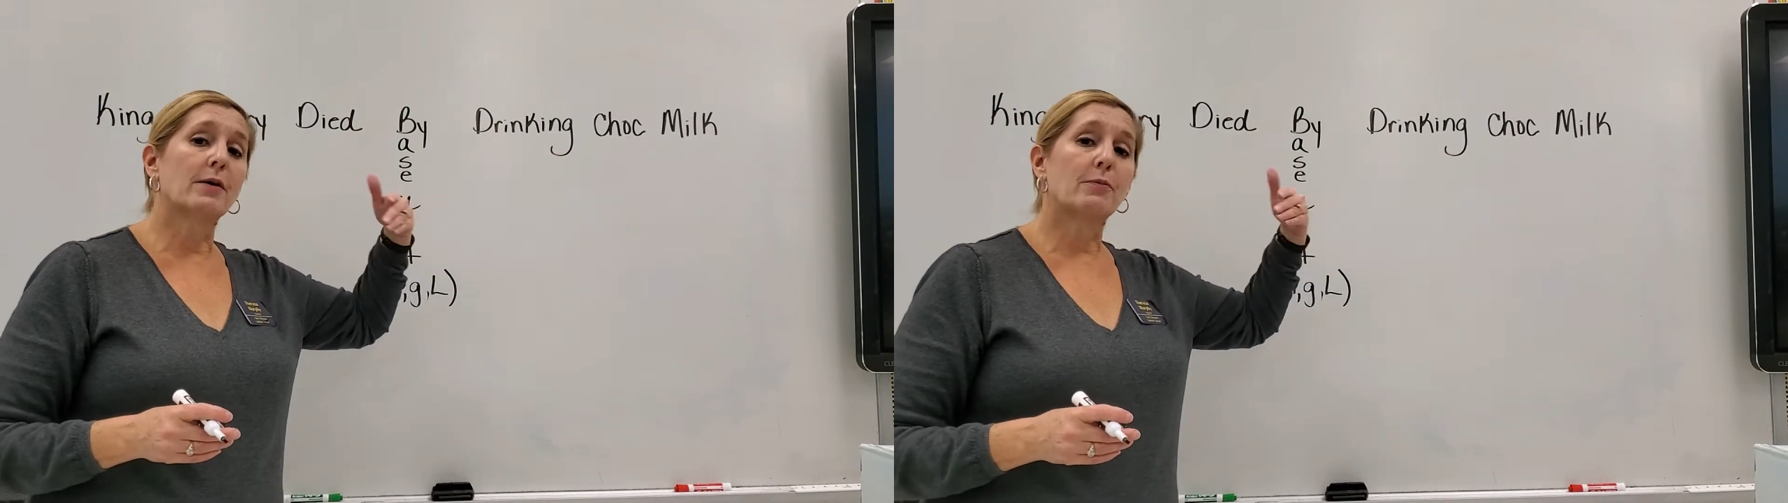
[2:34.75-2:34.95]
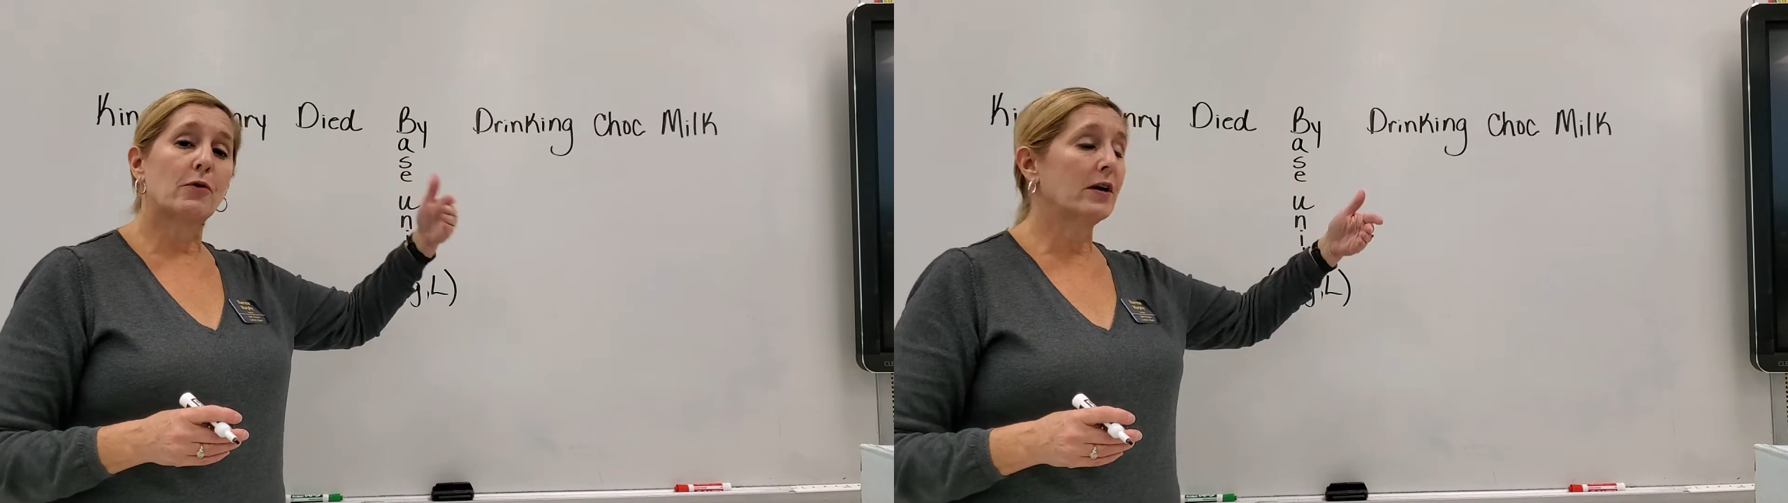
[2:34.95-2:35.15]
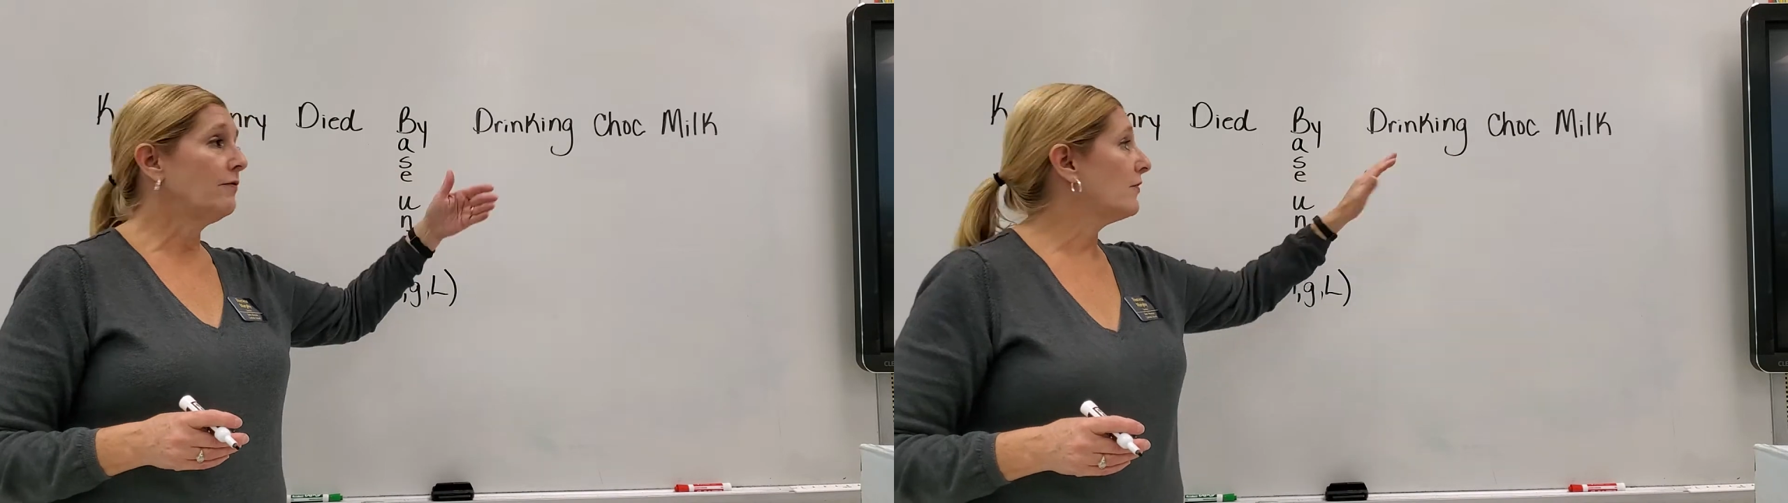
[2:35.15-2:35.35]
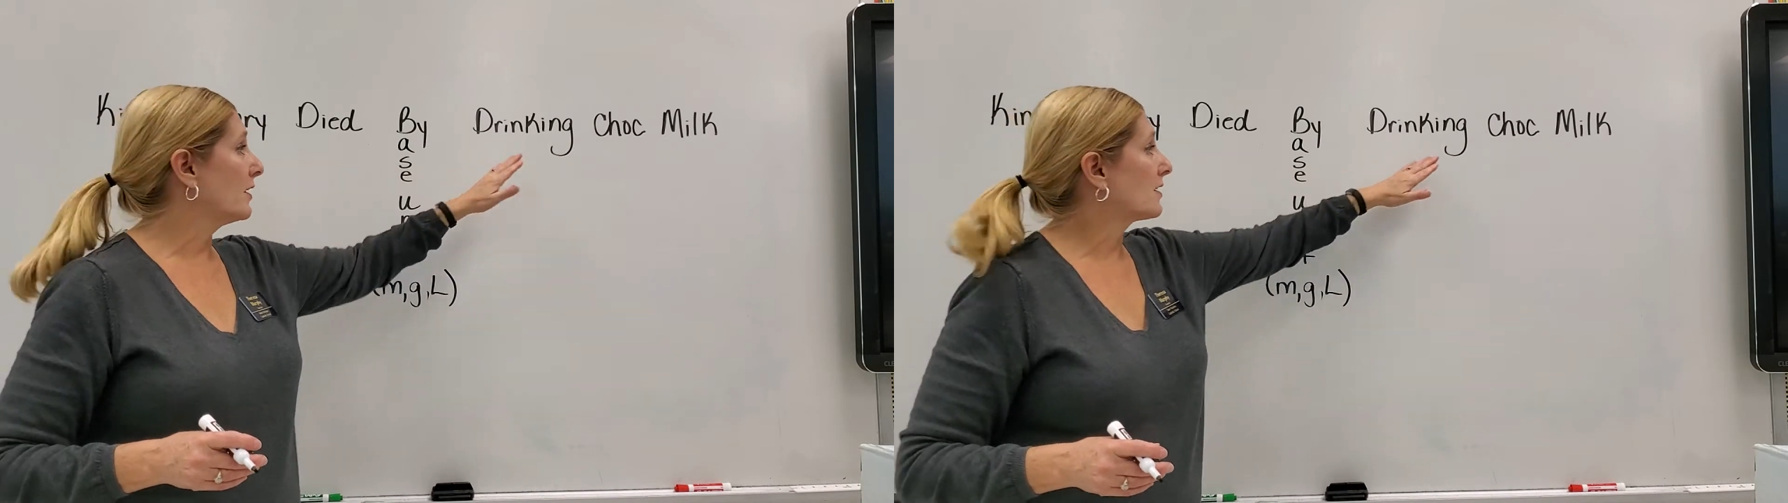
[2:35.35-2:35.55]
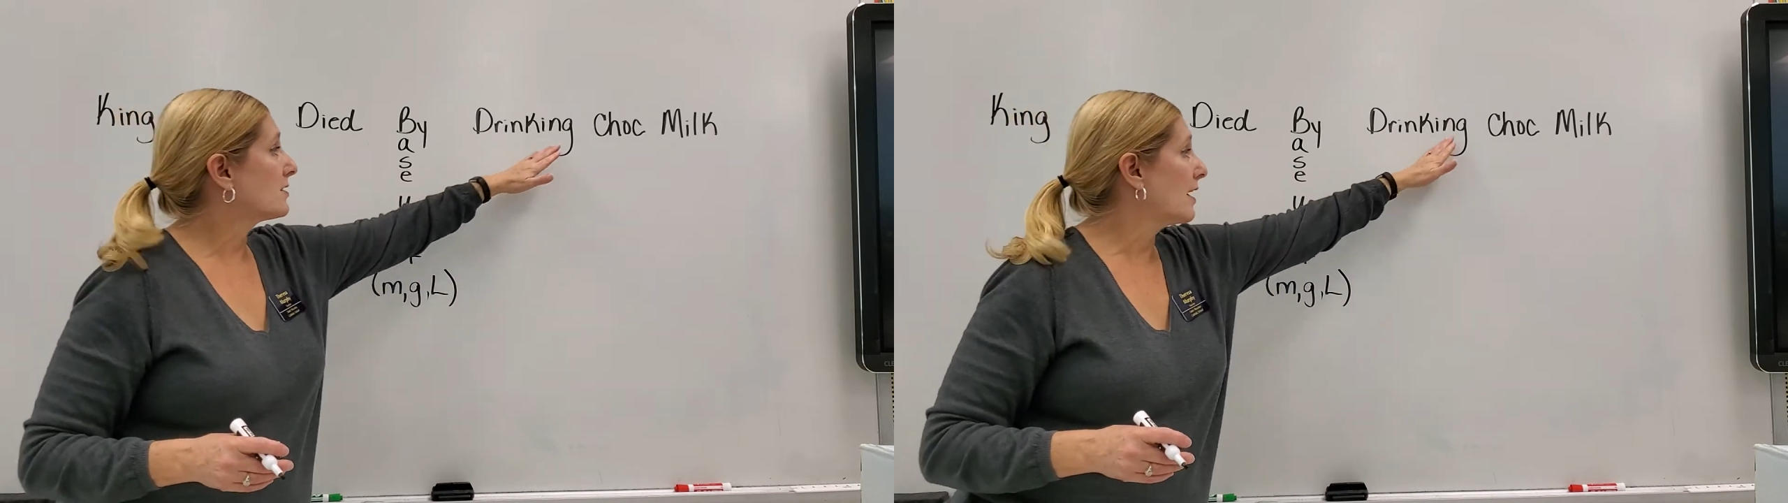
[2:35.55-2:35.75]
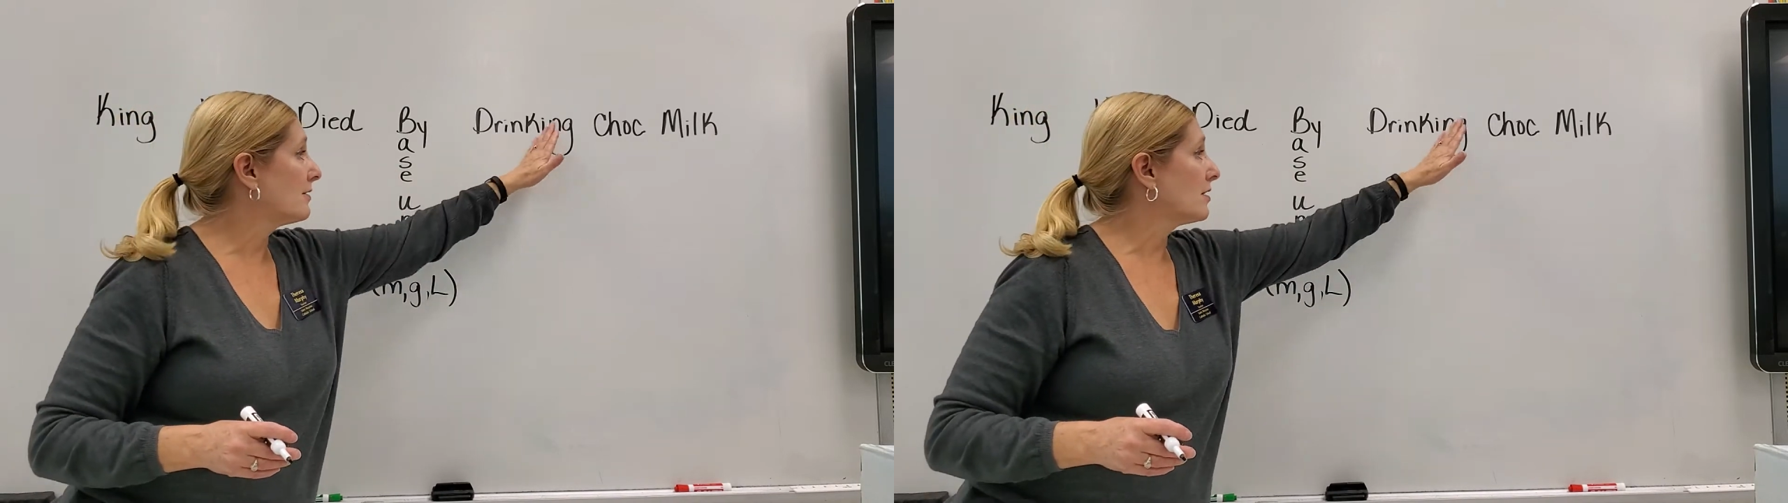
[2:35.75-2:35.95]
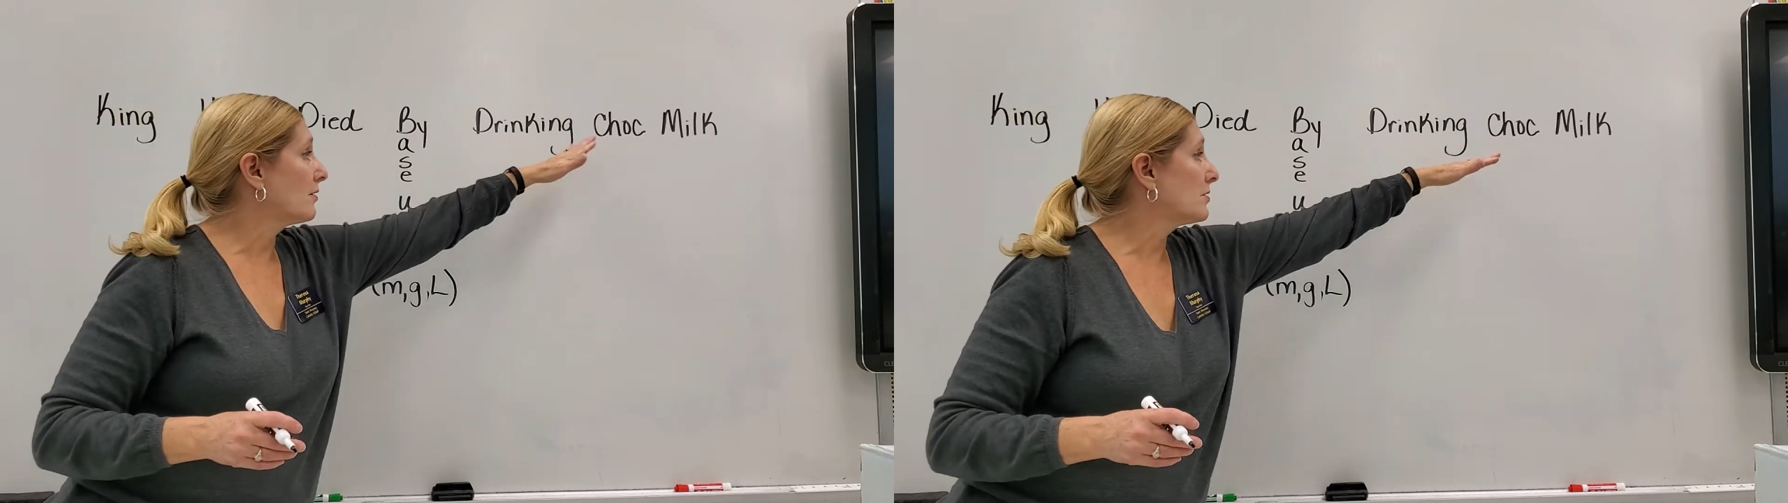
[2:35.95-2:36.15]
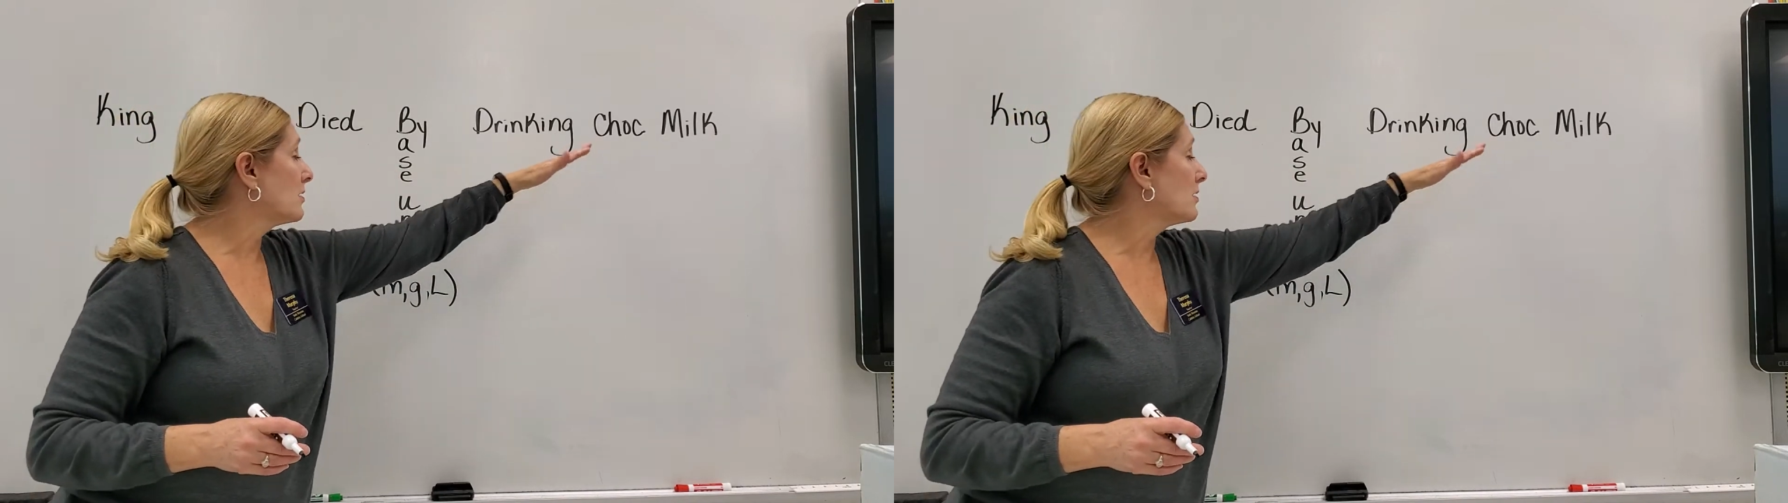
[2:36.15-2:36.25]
a prefix, that tells